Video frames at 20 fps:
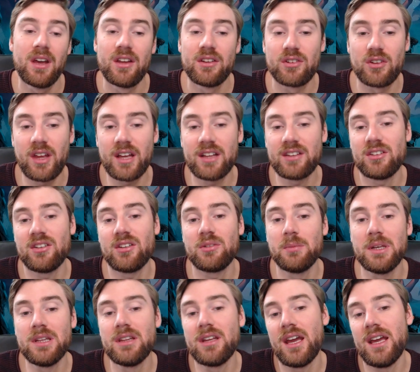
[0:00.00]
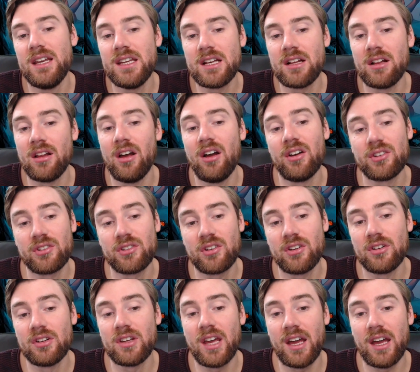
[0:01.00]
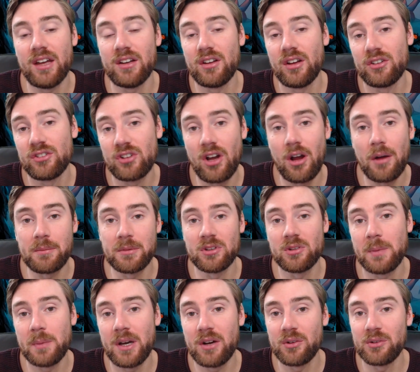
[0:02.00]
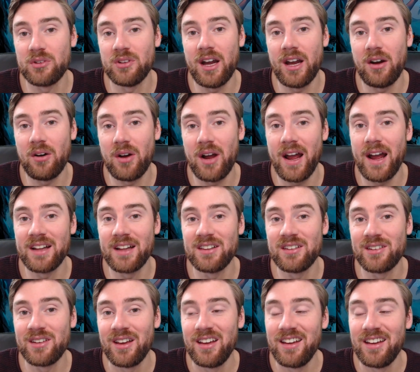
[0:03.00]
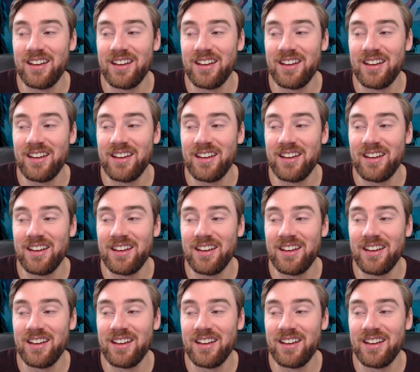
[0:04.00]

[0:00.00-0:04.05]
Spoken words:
So that does mean that any class can get shaman spells now, and